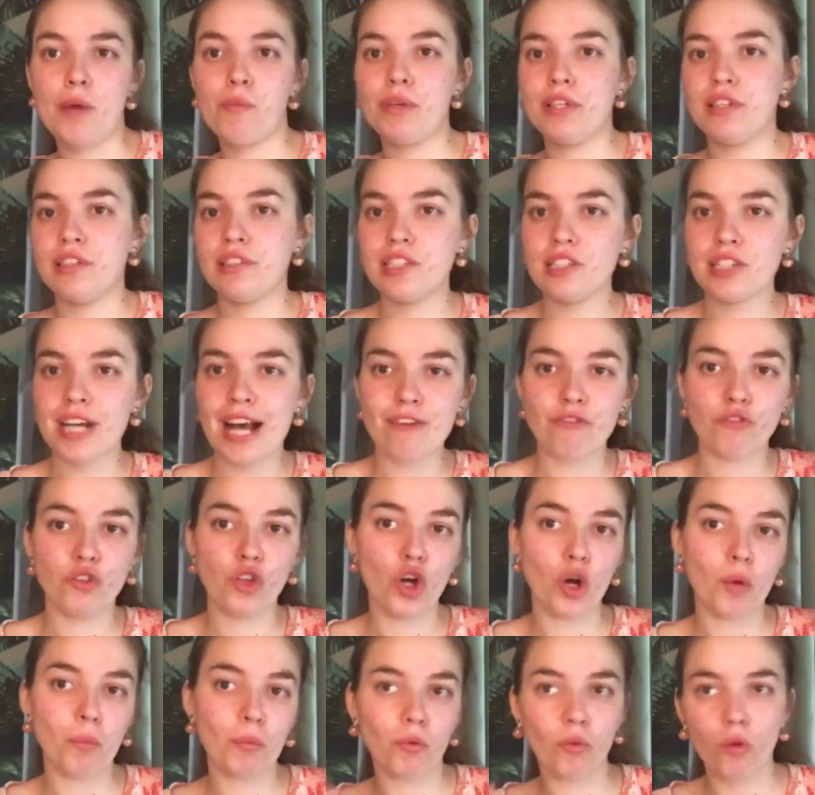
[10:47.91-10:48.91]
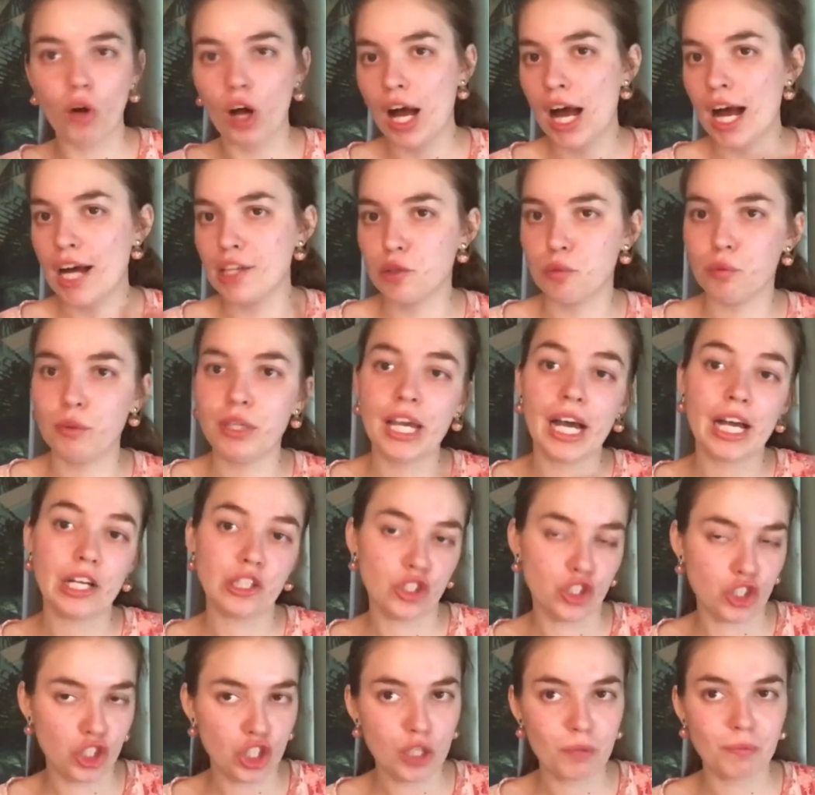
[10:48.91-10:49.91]
We still have normal hearts. We are
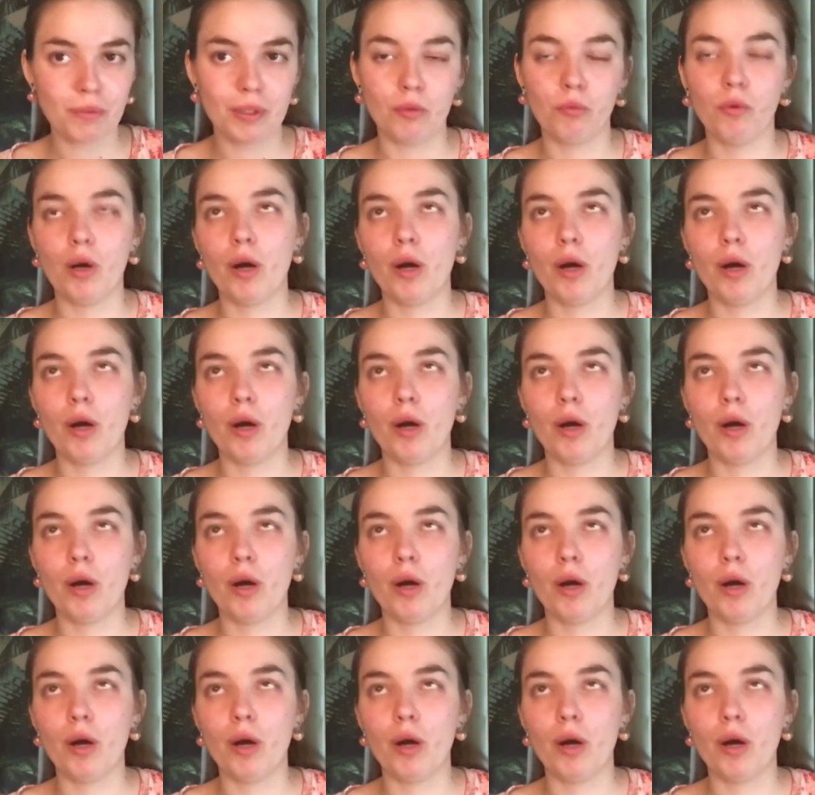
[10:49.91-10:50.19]
human.